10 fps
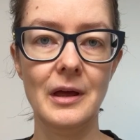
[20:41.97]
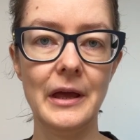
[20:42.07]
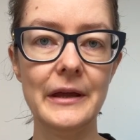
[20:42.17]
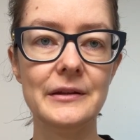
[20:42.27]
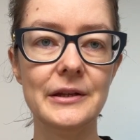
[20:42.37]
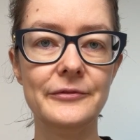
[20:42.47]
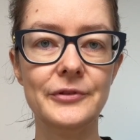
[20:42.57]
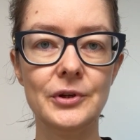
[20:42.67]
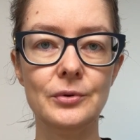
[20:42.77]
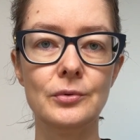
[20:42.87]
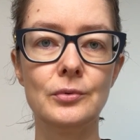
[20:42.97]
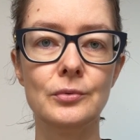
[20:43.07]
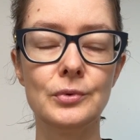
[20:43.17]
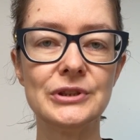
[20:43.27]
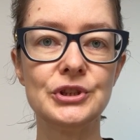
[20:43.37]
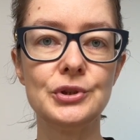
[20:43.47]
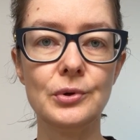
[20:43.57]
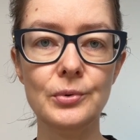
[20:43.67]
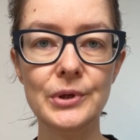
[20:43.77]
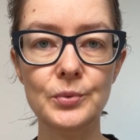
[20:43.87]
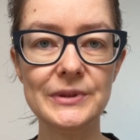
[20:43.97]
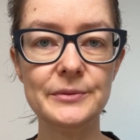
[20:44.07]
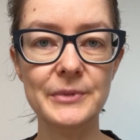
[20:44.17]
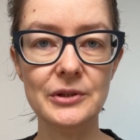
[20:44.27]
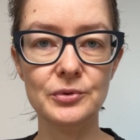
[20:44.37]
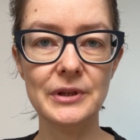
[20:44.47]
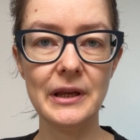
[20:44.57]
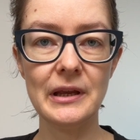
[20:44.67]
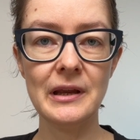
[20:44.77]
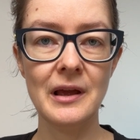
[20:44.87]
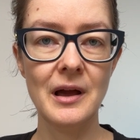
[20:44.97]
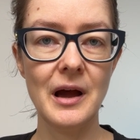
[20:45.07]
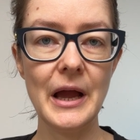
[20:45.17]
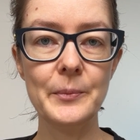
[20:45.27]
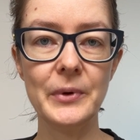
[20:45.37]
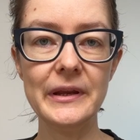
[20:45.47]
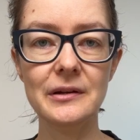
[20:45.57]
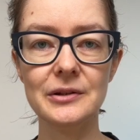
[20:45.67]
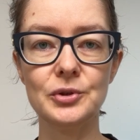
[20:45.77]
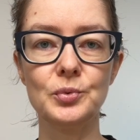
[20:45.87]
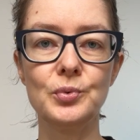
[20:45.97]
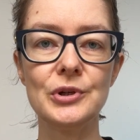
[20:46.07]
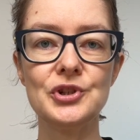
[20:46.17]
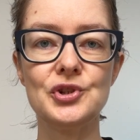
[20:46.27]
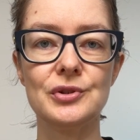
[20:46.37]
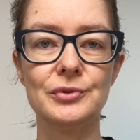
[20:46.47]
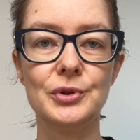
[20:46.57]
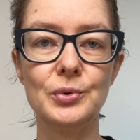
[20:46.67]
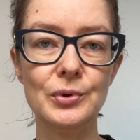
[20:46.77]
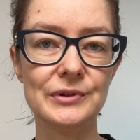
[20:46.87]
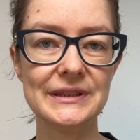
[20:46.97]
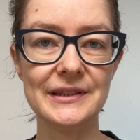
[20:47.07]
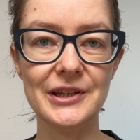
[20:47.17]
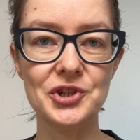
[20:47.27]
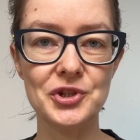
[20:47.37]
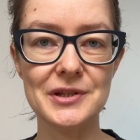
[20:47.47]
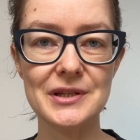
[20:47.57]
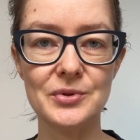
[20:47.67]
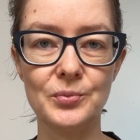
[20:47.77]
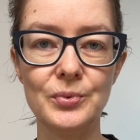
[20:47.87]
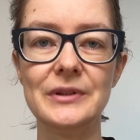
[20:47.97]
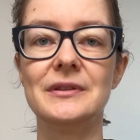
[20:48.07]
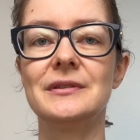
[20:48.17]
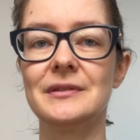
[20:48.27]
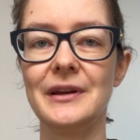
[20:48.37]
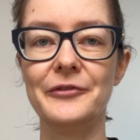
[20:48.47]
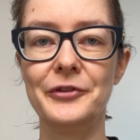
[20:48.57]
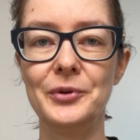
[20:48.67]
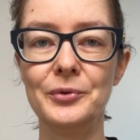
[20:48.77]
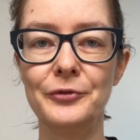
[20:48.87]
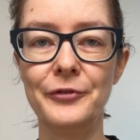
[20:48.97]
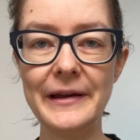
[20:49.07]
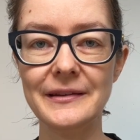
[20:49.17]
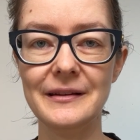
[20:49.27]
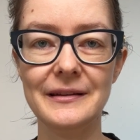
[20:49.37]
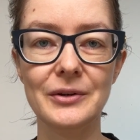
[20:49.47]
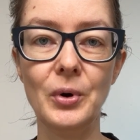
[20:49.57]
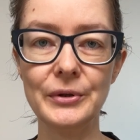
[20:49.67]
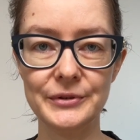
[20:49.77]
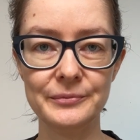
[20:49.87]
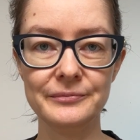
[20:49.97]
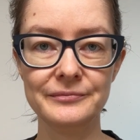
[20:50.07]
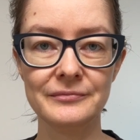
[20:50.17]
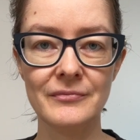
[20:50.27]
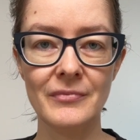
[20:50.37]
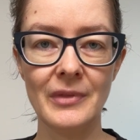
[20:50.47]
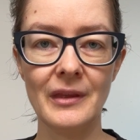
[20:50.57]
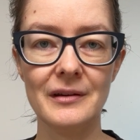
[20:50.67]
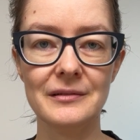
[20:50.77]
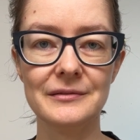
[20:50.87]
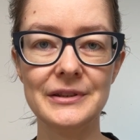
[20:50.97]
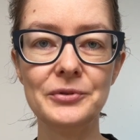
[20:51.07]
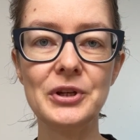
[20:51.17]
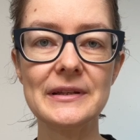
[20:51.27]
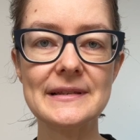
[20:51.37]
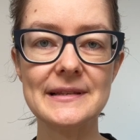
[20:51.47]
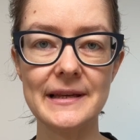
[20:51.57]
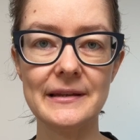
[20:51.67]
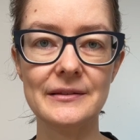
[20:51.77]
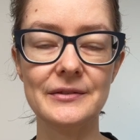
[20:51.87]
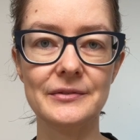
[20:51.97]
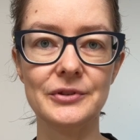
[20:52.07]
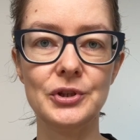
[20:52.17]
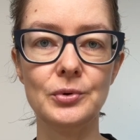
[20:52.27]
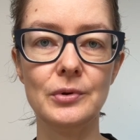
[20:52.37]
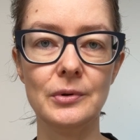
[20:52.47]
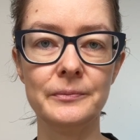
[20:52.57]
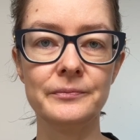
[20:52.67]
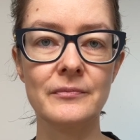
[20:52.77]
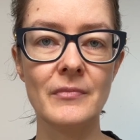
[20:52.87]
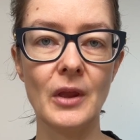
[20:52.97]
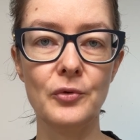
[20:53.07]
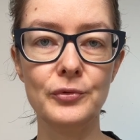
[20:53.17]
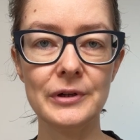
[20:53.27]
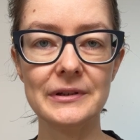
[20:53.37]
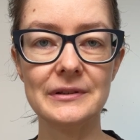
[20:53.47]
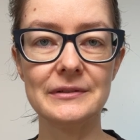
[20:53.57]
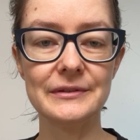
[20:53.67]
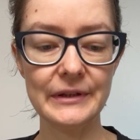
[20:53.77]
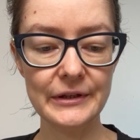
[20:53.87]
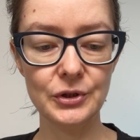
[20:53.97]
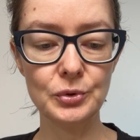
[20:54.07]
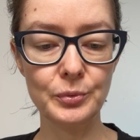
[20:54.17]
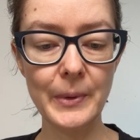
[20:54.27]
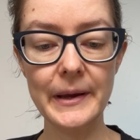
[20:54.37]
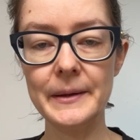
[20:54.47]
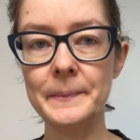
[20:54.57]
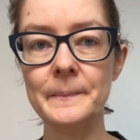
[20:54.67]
And if you was drawing with me today, I'm eager to watch your sketches. What have you finally got? You can send your work into my